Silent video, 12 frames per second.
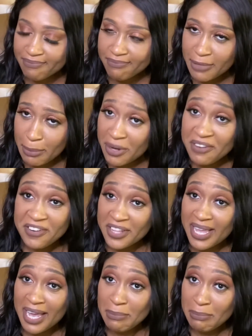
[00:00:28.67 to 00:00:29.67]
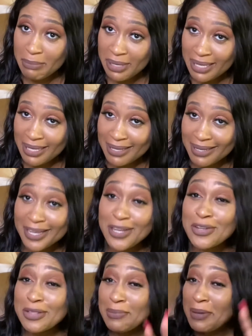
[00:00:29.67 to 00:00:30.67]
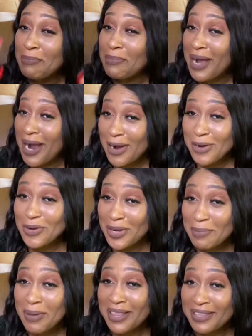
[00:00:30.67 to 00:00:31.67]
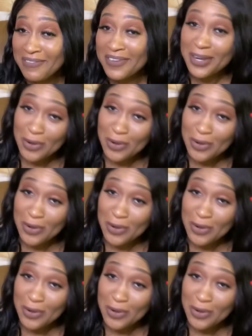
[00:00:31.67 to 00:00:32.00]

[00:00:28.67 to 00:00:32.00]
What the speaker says: But if you're like me and you're a little bit paranoid about leaving an